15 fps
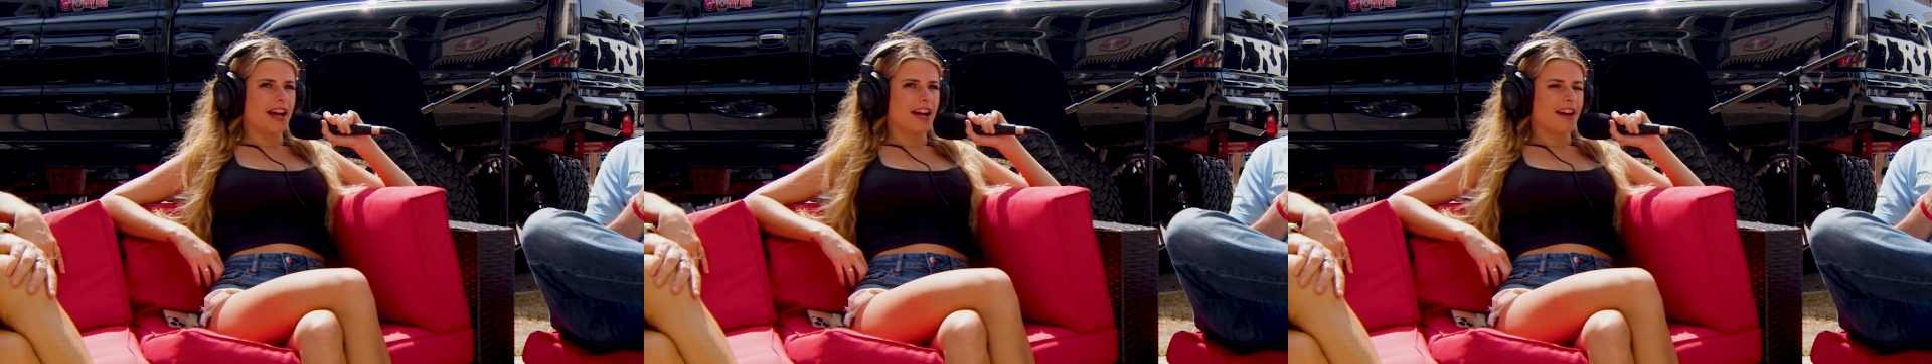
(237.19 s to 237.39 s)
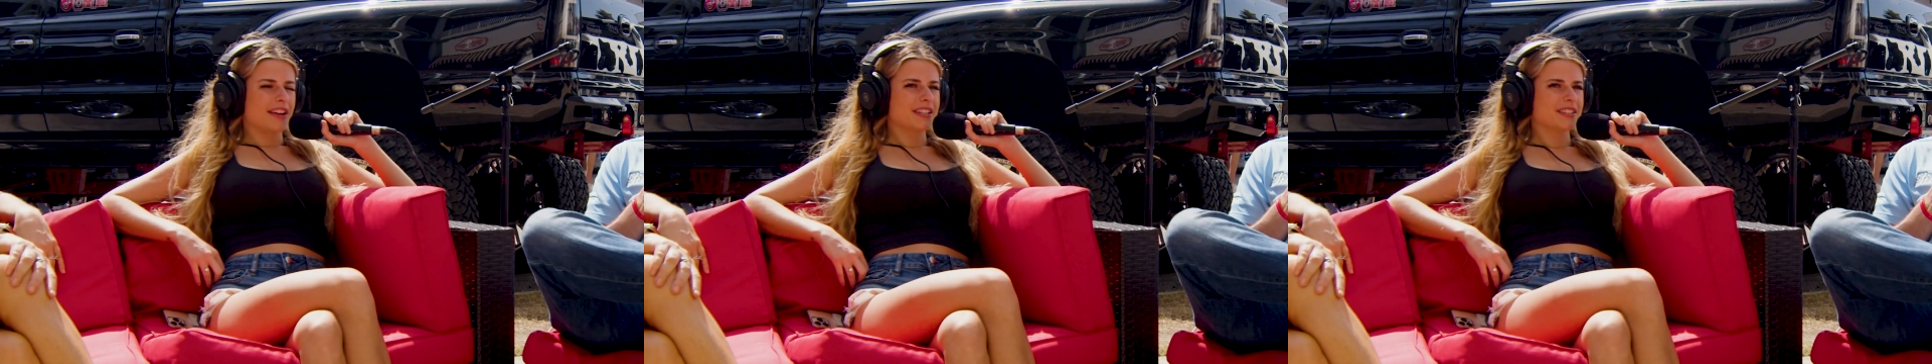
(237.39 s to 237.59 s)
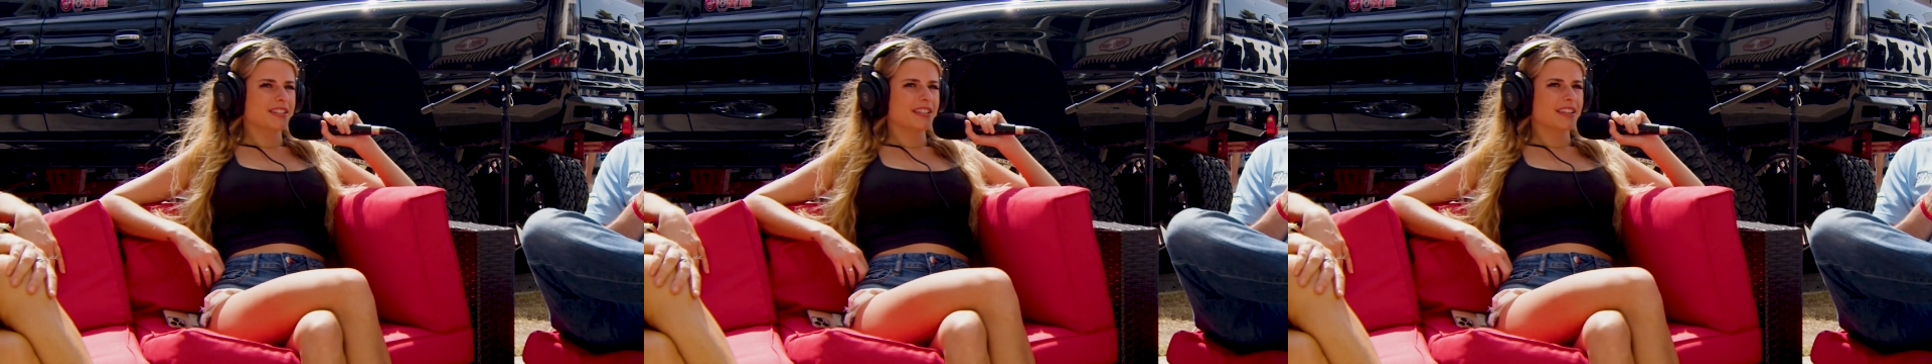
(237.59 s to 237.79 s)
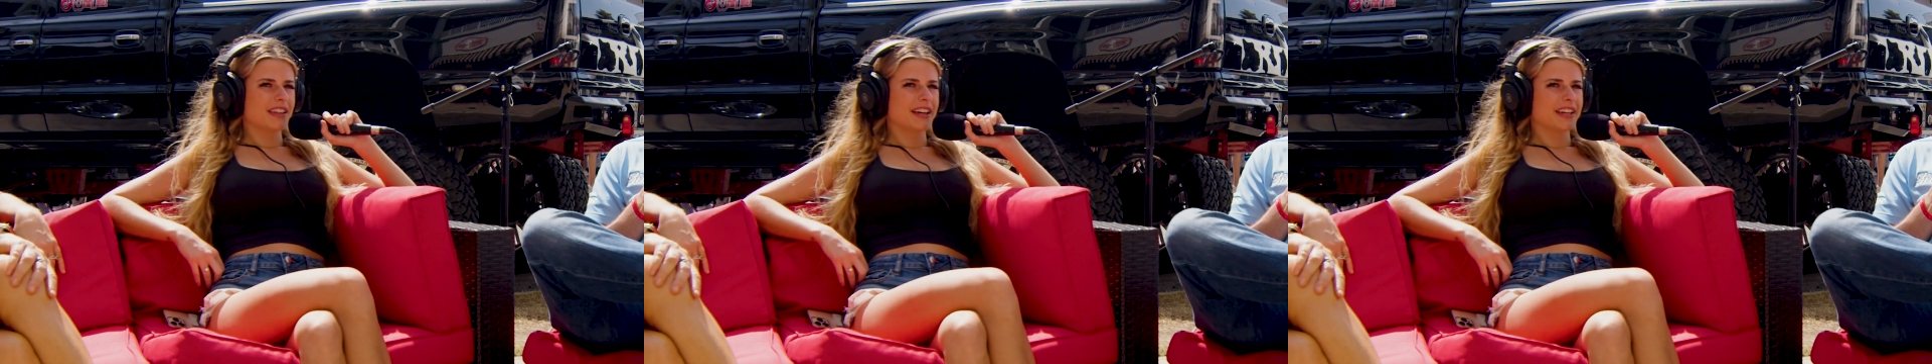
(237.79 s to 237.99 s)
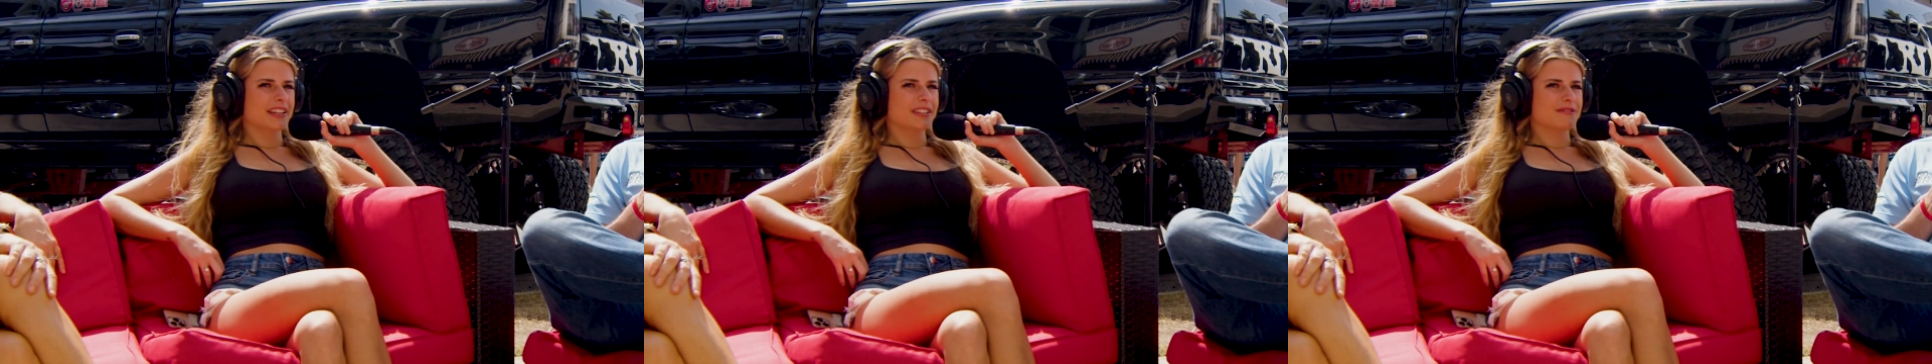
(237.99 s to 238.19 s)

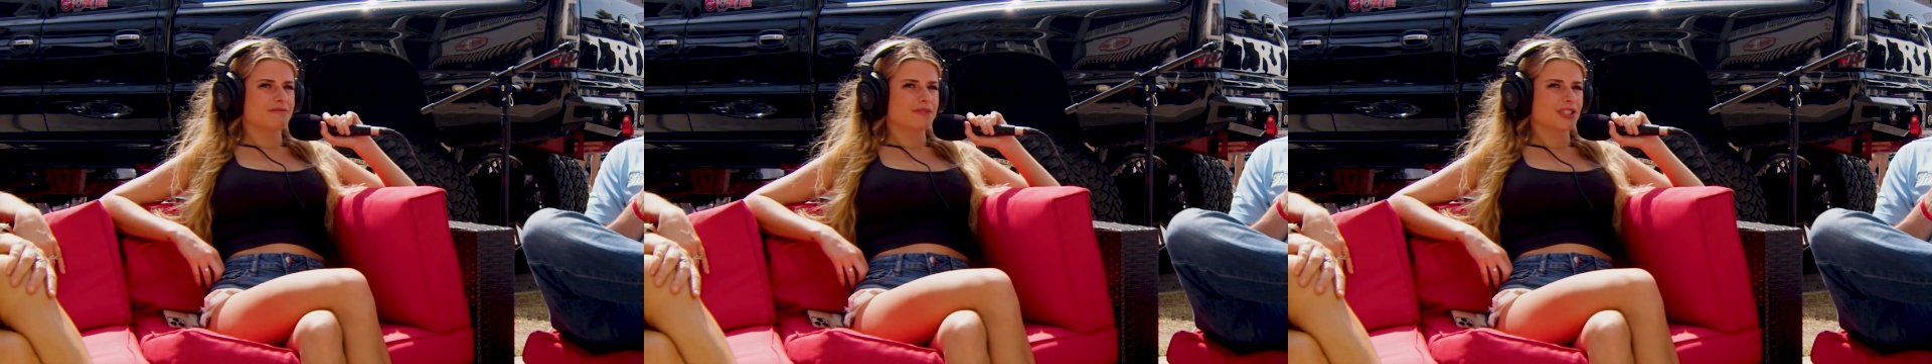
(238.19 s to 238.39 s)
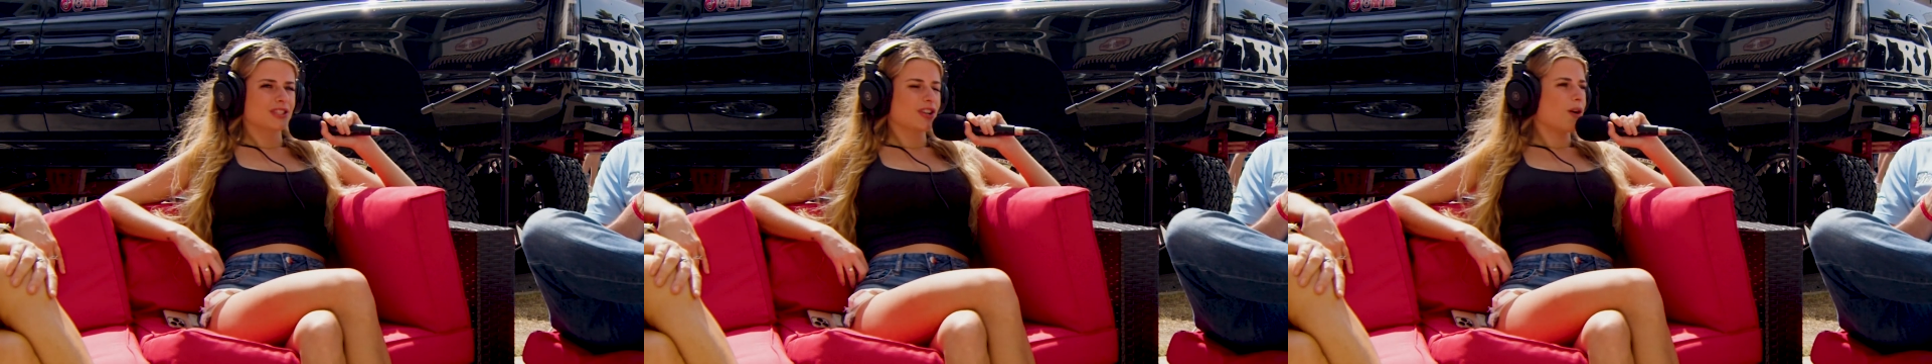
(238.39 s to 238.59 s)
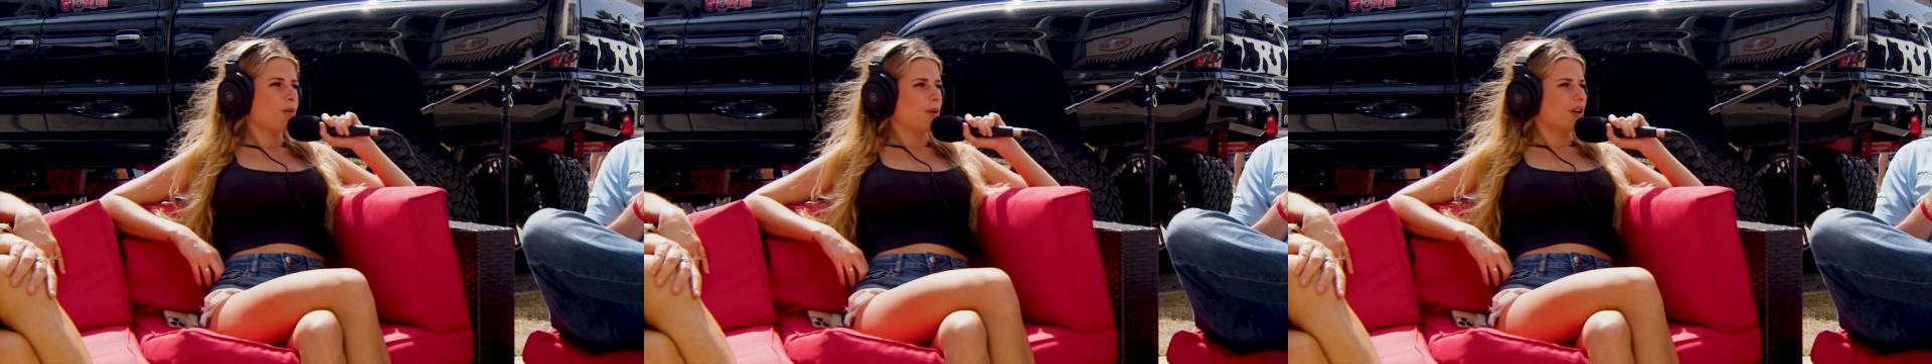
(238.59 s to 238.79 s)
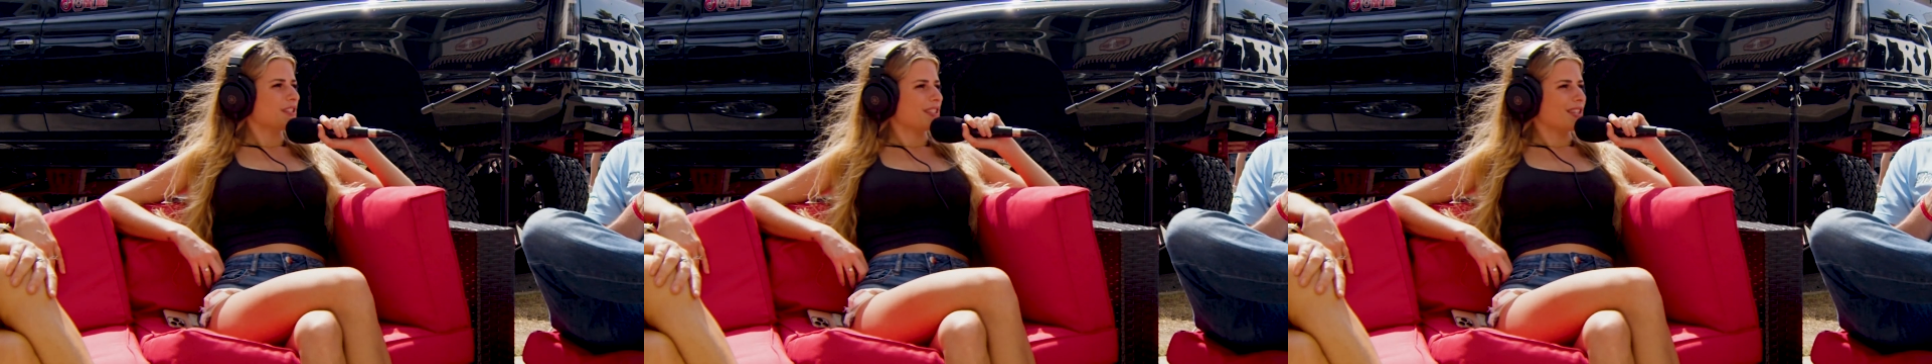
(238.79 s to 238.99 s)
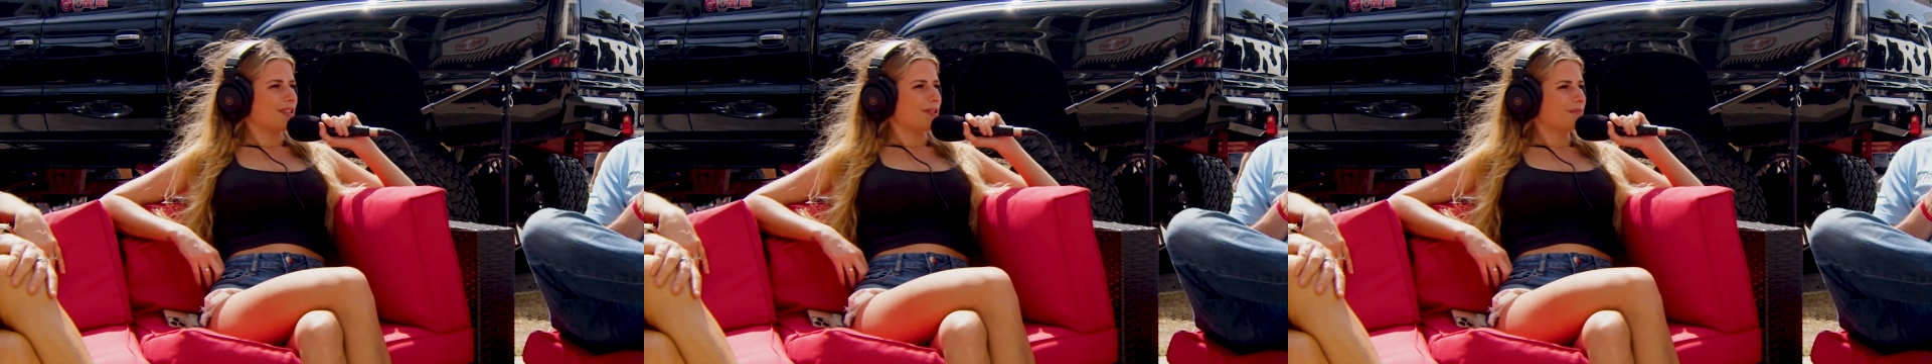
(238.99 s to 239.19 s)
honestly, just don't want to,